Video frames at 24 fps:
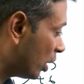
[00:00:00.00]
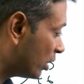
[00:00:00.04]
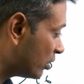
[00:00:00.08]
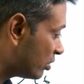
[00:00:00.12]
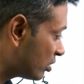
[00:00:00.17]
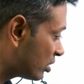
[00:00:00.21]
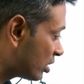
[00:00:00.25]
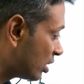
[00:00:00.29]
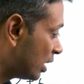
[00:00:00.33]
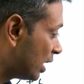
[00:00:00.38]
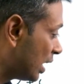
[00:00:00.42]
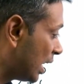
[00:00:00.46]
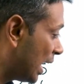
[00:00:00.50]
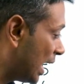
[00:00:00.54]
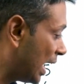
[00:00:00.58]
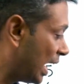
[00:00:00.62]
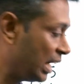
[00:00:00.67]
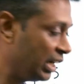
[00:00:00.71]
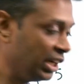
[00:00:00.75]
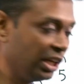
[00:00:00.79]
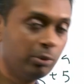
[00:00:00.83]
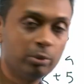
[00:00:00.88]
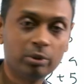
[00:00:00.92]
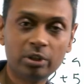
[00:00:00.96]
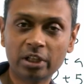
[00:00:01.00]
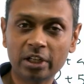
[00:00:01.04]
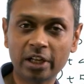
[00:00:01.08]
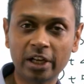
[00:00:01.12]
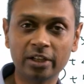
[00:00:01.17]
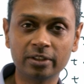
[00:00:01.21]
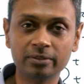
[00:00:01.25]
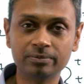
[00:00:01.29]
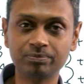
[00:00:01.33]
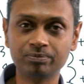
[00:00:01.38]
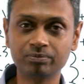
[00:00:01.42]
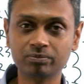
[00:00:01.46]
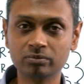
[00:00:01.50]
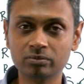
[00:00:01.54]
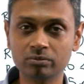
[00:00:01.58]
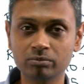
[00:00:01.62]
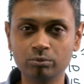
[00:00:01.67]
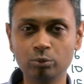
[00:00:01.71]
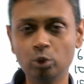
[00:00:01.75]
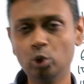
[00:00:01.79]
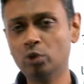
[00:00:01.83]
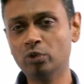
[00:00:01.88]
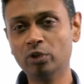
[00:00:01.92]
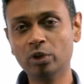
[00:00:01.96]
1s ending with a 9.
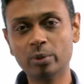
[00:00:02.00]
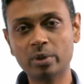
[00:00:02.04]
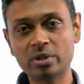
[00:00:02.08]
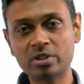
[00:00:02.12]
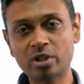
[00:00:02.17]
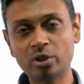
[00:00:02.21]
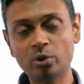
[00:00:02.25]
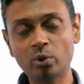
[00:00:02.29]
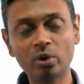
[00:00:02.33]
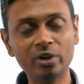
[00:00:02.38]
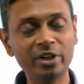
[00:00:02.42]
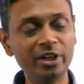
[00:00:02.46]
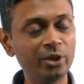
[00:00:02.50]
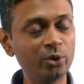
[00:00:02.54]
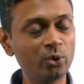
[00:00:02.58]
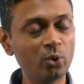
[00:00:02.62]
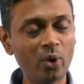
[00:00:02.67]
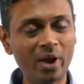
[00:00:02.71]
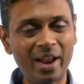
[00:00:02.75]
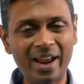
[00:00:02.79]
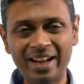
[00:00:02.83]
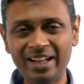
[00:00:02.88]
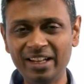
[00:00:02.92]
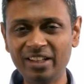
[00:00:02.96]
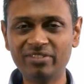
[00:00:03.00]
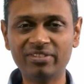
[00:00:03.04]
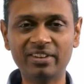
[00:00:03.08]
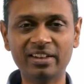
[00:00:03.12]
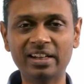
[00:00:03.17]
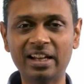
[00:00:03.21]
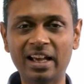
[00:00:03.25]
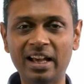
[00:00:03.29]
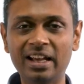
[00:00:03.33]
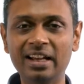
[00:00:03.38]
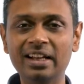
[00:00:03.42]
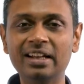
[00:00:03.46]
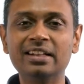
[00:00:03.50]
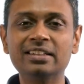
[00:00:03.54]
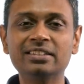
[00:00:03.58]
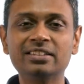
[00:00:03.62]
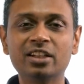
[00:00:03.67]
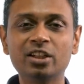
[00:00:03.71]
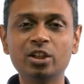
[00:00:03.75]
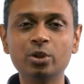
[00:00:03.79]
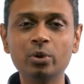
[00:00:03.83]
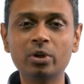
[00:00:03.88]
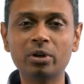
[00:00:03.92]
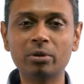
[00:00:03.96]
Beautiful question. You don't need to know any funda.
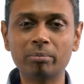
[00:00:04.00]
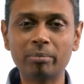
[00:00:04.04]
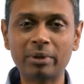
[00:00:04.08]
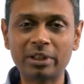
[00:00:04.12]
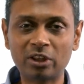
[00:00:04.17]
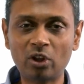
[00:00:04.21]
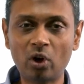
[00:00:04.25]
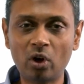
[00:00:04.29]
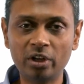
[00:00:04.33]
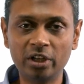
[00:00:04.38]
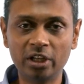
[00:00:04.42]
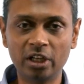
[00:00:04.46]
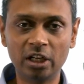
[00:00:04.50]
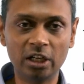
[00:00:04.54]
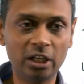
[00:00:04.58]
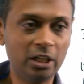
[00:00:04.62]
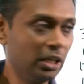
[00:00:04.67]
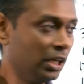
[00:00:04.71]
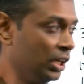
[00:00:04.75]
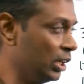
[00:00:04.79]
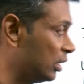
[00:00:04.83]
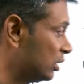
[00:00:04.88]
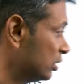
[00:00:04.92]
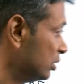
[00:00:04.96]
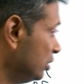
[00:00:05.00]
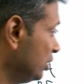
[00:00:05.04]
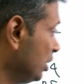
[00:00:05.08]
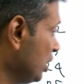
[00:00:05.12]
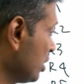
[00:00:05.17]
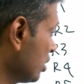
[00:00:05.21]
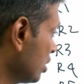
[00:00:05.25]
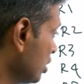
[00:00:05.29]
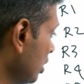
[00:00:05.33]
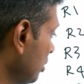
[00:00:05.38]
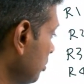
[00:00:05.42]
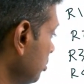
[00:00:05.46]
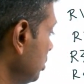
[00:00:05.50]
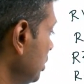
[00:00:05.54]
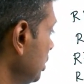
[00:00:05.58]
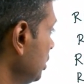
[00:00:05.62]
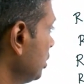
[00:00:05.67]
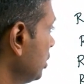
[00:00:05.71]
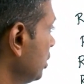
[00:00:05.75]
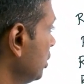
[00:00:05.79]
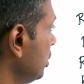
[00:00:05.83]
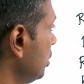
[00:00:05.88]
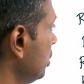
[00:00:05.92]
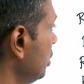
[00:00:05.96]
They do it methodically. These
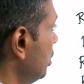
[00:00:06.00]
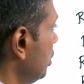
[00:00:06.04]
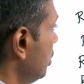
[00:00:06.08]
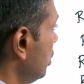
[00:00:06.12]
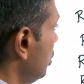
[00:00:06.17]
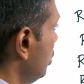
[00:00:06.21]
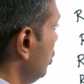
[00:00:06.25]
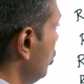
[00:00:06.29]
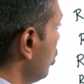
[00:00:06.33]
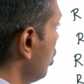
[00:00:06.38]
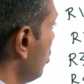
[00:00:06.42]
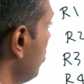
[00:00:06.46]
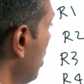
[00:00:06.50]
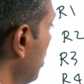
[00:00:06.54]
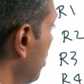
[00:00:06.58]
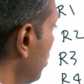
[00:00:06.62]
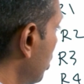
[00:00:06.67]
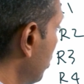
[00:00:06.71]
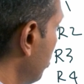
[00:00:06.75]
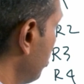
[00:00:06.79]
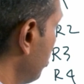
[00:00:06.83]
numbers, you should be able to